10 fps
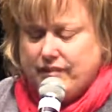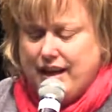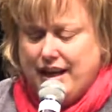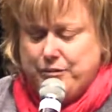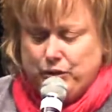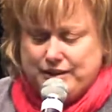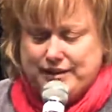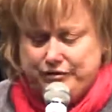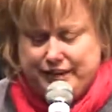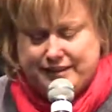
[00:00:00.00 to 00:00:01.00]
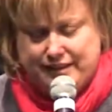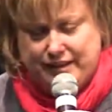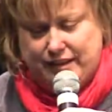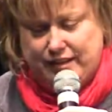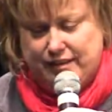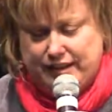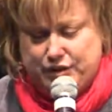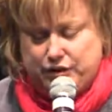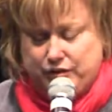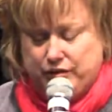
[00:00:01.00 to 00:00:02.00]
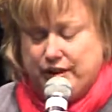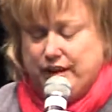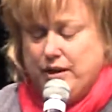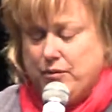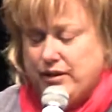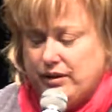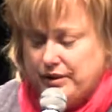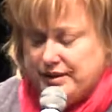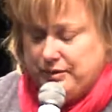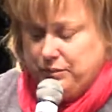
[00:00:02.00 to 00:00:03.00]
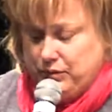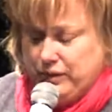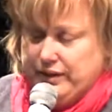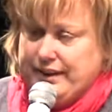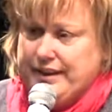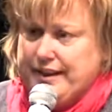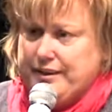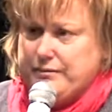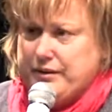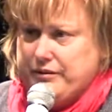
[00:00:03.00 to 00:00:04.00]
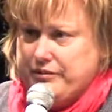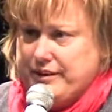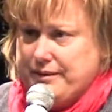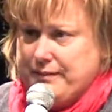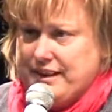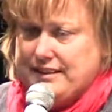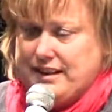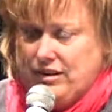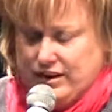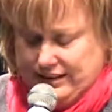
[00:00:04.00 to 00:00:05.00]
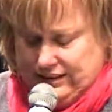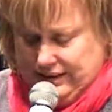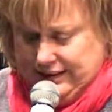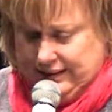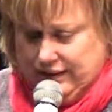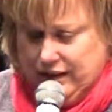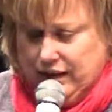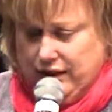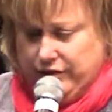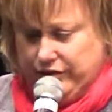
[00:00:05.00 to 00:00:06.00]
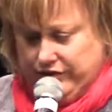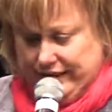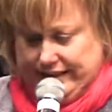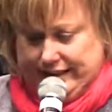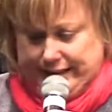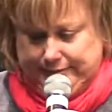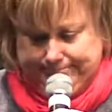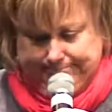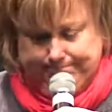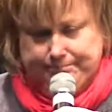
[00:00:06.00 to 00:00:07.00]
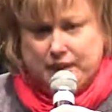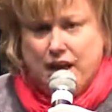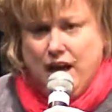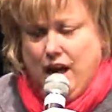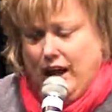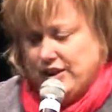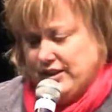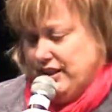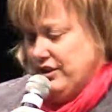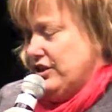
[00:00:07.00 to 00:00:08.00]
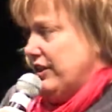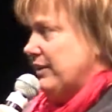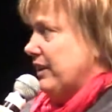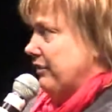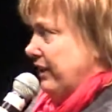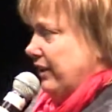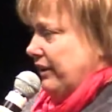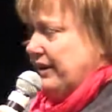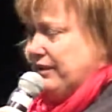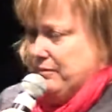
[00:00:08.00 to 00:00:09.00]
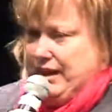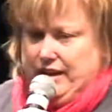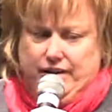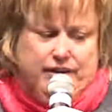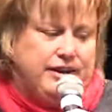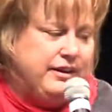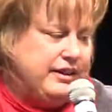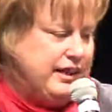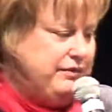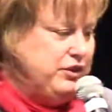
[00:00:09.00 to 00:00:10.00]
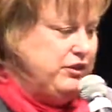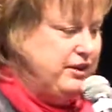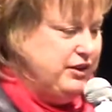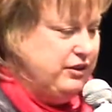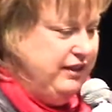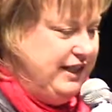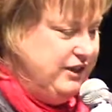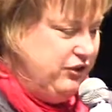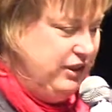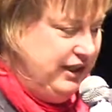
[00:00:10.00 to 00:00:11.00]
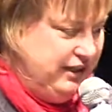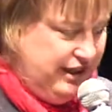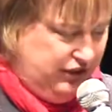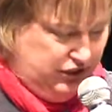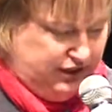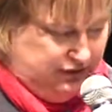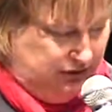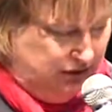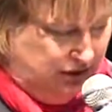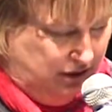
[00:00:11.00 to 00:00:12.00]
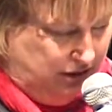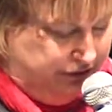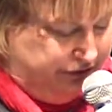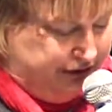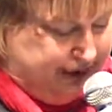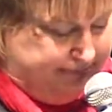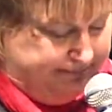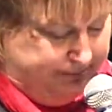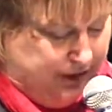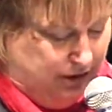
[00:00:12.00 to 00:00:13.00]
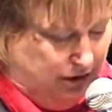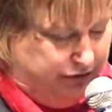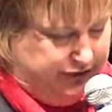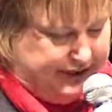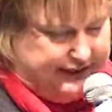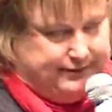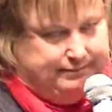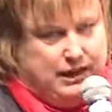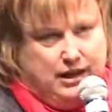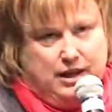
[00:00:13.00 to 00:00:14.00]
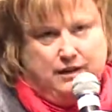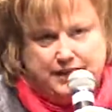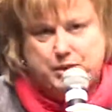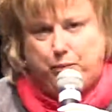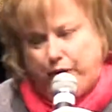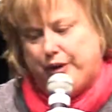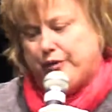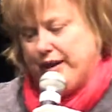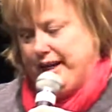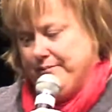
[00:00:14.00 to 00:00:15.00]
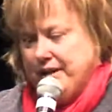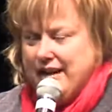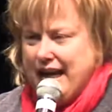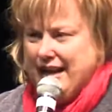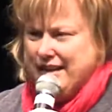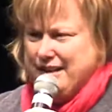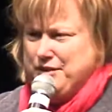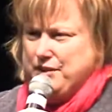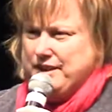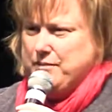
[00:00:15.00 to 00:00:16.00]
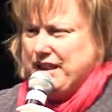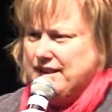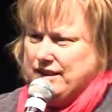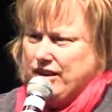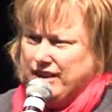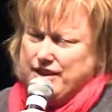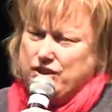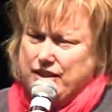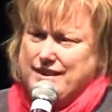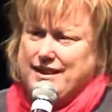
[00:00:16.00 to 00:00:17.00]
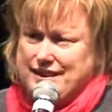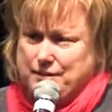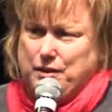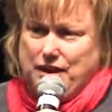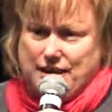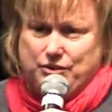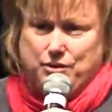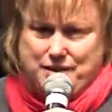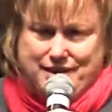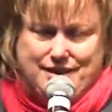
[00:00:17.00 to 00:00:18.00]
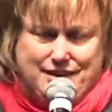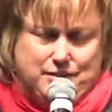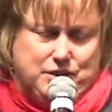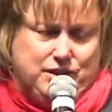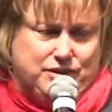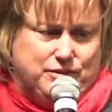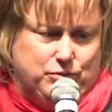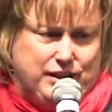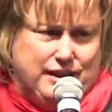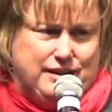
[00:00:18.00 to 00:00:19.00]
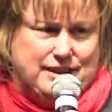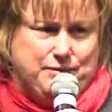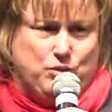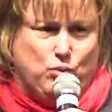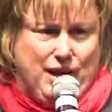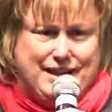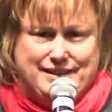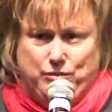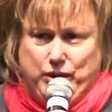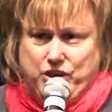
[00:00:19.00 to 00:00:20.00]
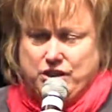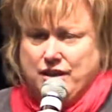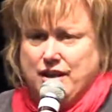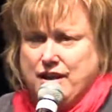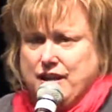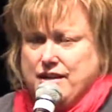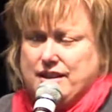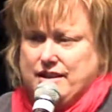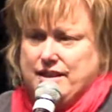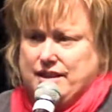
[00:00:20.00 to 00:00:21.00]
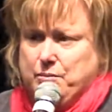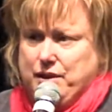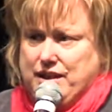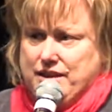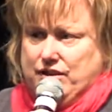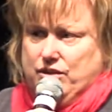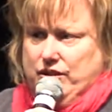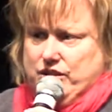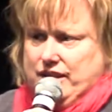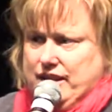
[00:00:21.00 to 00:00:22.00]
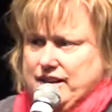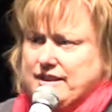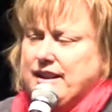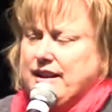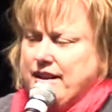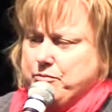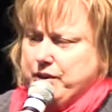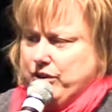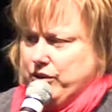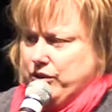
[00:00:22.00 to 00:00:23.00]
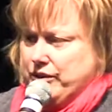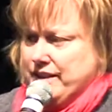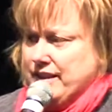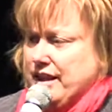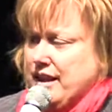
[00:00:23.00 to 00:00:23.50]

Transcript: And we also fixed the issue with a lot of support of our satellite sites for VC. I'd just like to show you a little video clip now that gives you the sort of history in a nutshell of this program, and it gives you some insight to actually see some classrooms and see some teachers working and some of the ways in which the CCP technologies have been used.